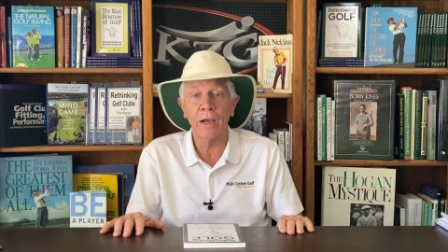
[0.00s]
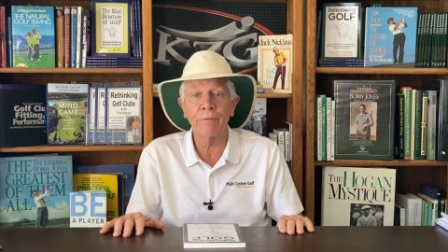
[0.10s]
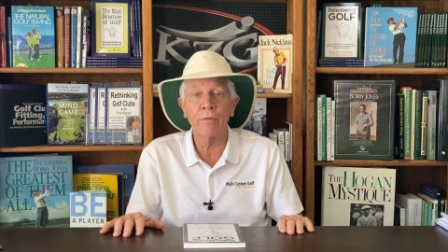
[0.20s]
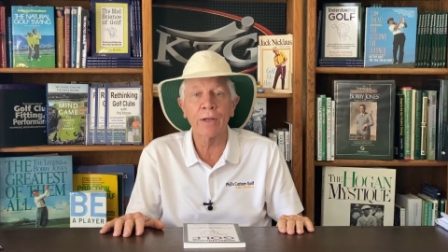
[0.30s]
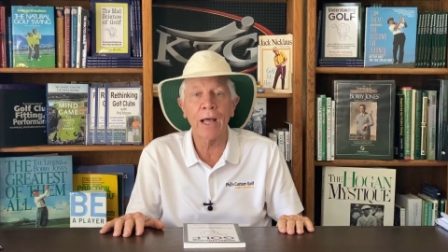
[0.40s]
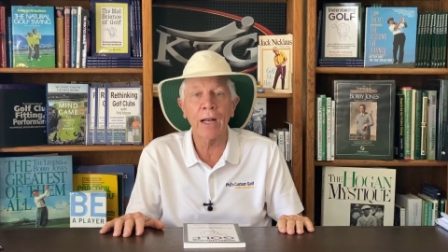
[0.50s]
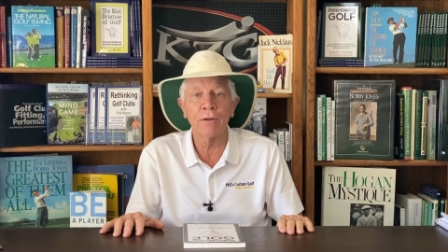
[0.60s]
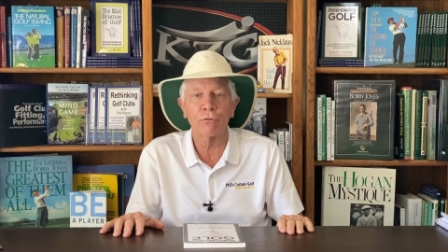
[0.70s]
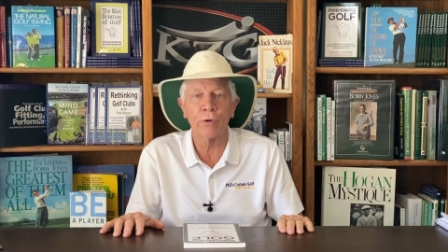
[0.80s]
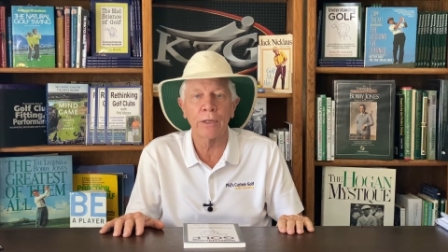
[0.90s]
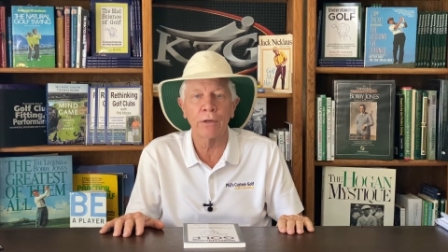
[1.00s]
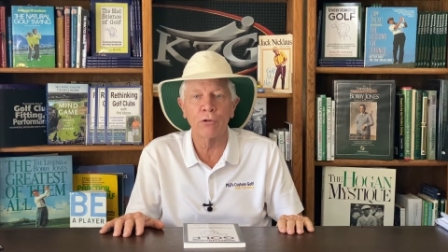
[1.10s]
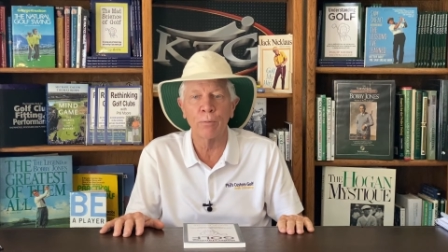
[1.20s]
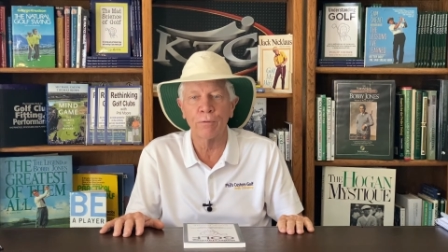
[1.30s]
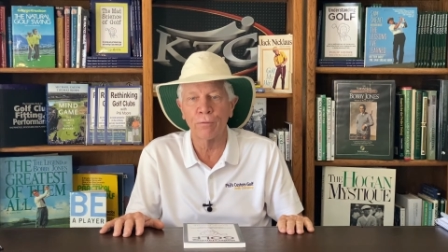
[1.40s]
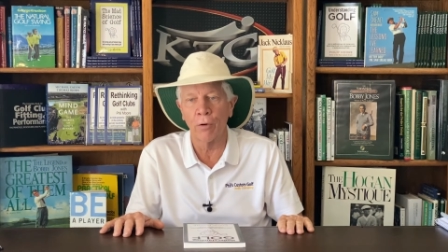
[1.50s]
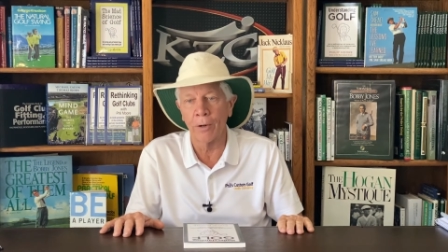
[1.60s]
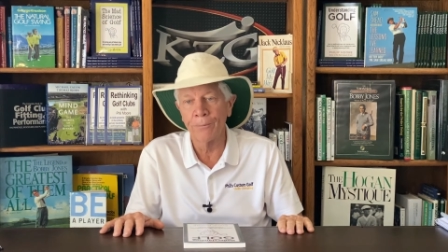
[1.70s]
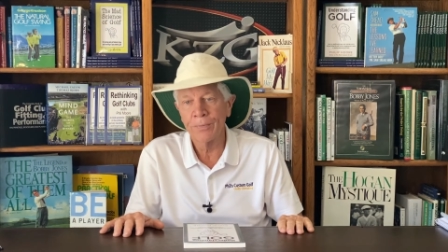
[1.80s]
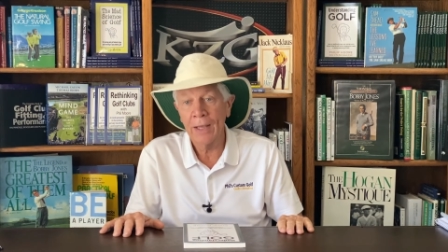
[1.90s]
know, I've never gotten this green in two
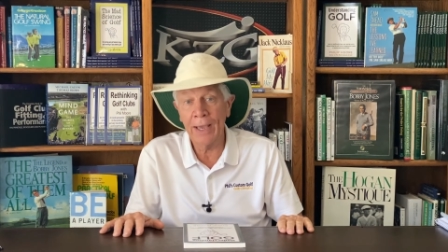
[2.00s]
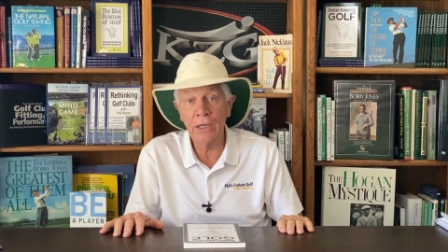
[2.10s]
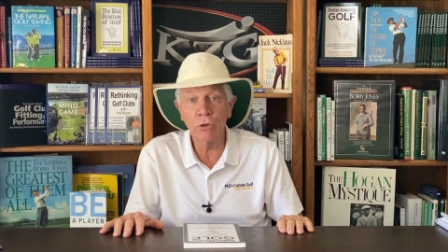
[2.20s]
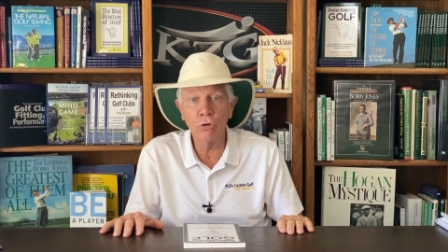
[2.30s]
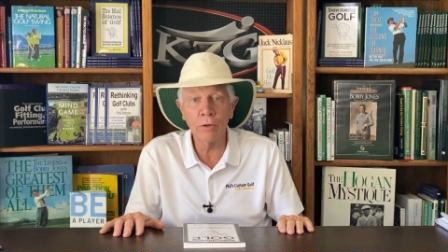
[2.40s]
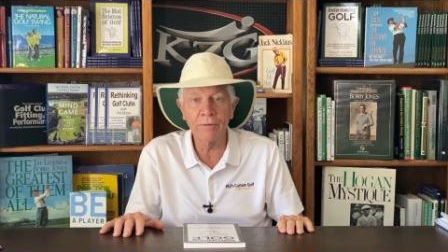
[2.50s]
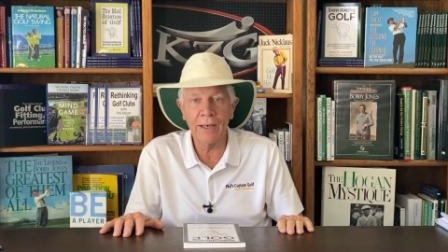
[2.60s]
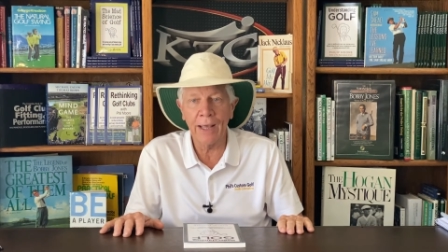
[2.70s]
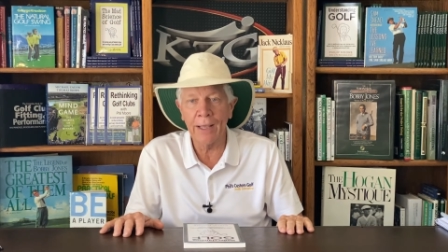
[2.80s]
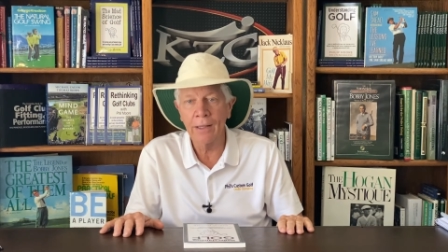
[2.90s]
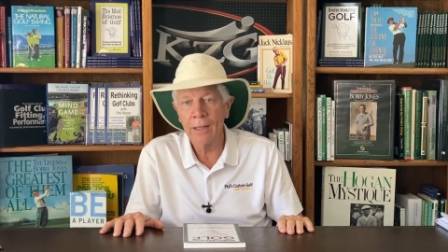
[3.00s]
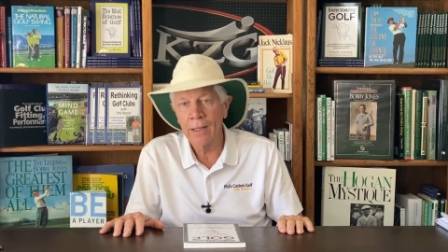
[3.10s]
before. I could do it today.